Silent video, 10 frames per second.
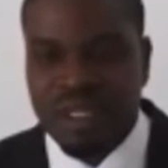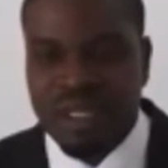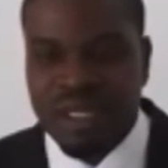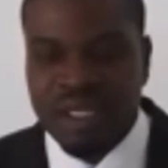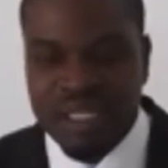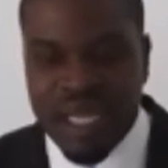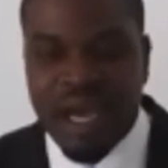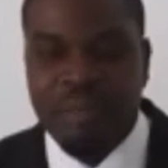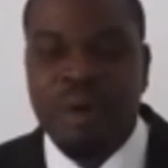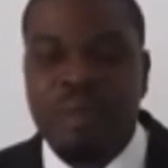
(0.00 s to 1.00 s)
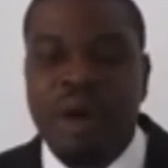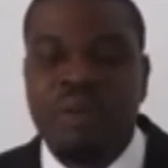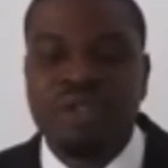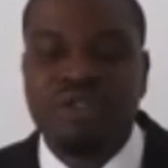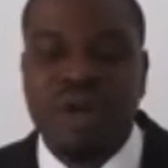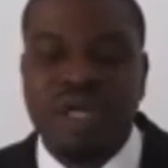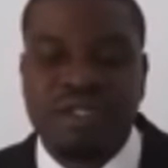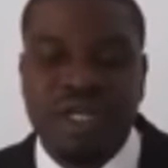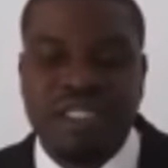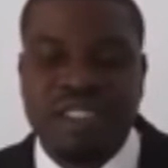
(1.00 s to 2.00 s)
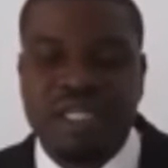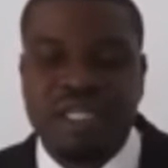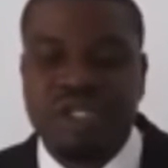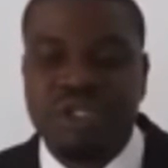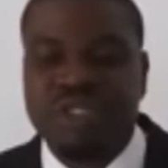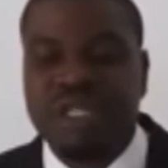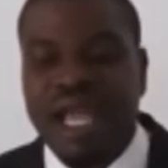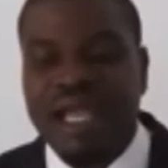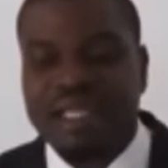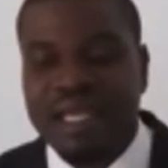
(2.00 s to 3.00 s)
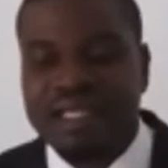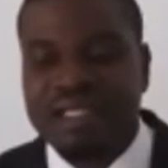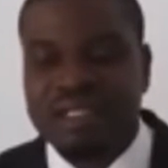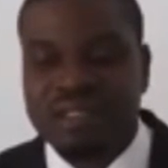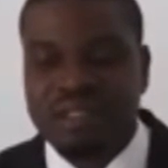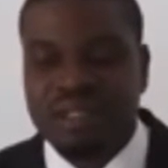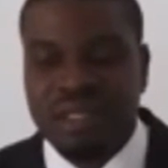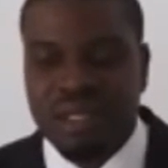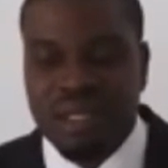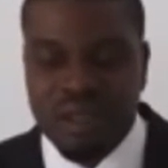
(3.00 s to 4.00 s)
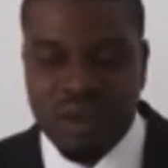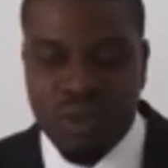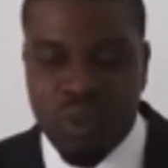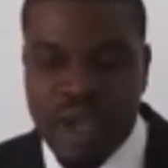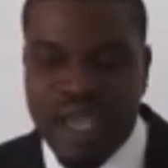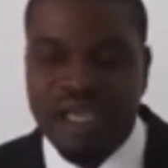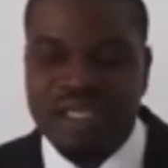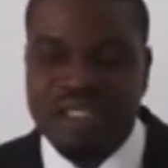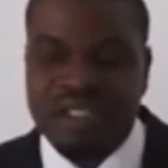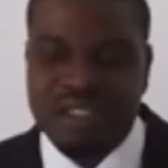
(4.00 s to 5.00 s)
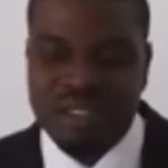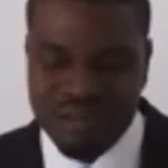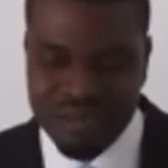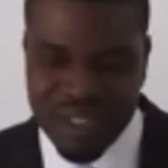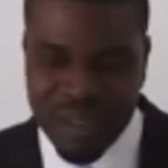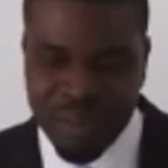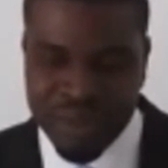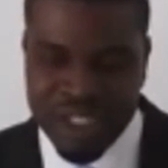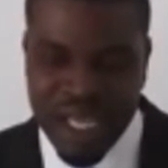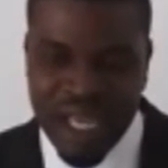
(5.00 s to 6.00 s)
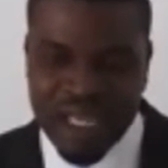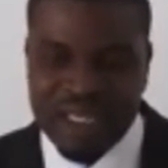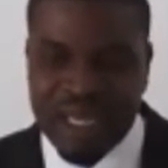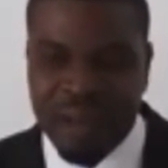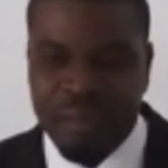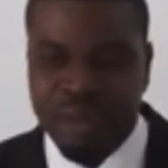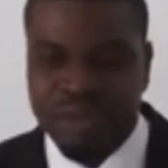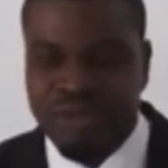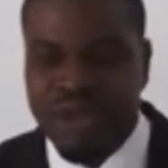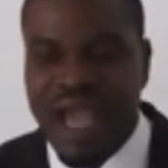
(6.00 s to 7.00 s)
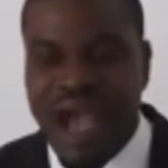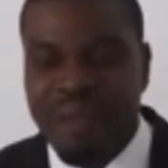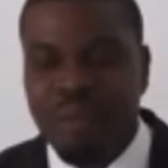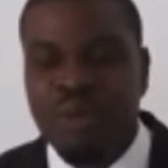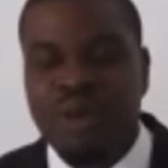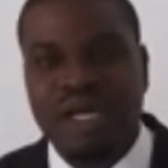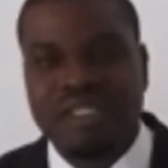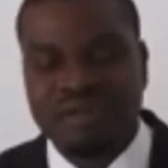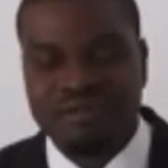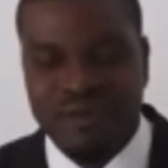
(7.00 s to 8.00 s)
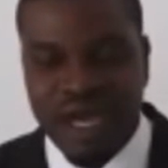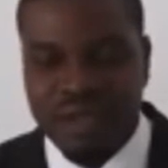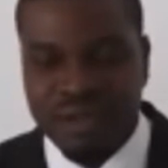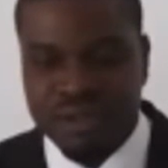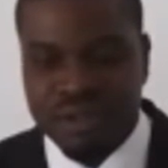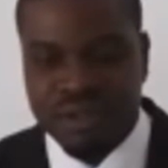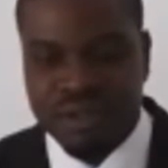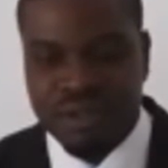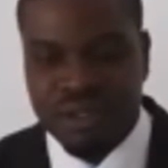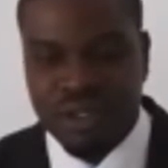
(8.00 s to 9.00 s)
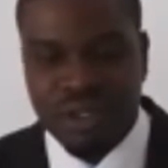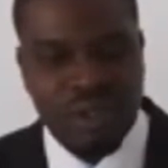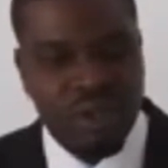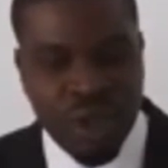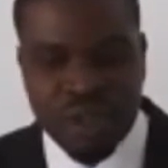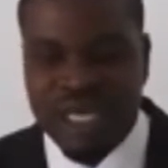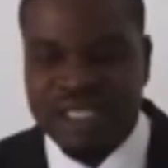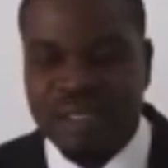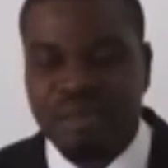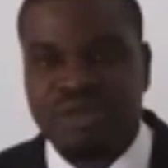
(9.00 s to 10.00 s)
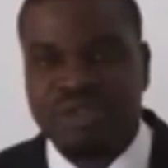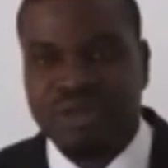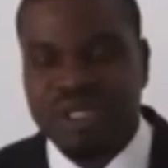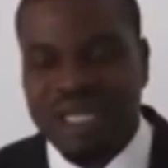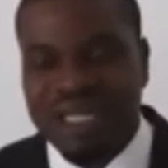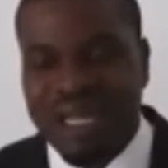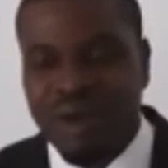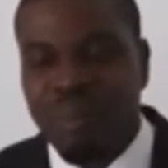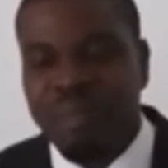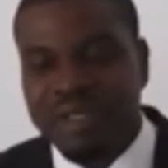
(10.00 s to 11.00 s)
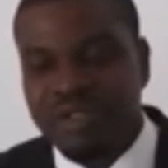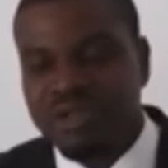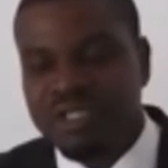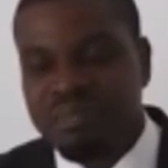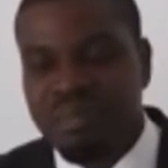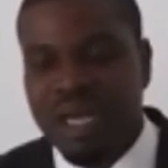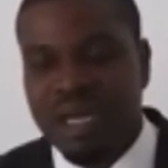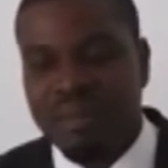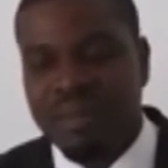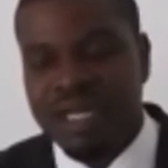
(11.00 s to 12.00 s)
There are proper ways to address issues like this, ways that pretend and portray high morals and values, not as demonstrated in an unpatriotic manner by the